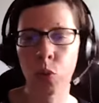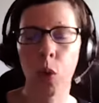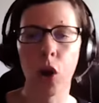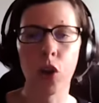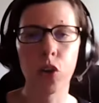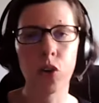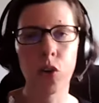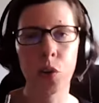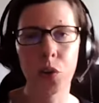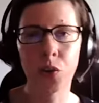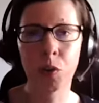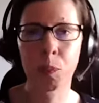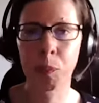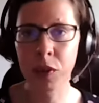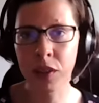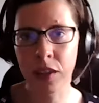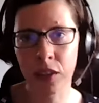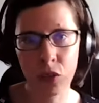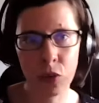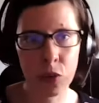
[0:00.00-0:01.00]
what you're going to
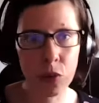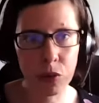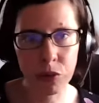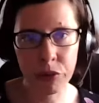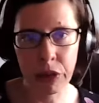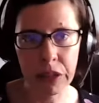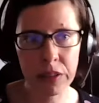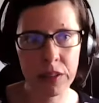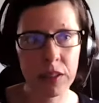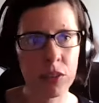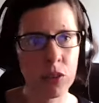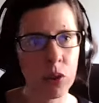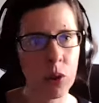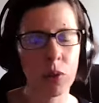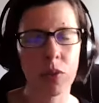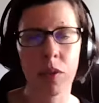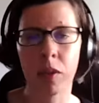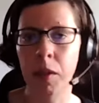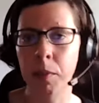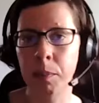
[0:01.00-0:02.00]
put into your funds is
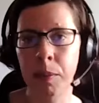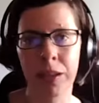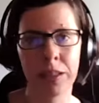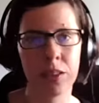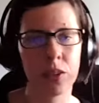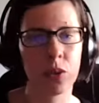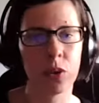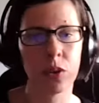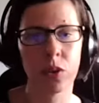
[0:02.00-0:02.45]
going to depend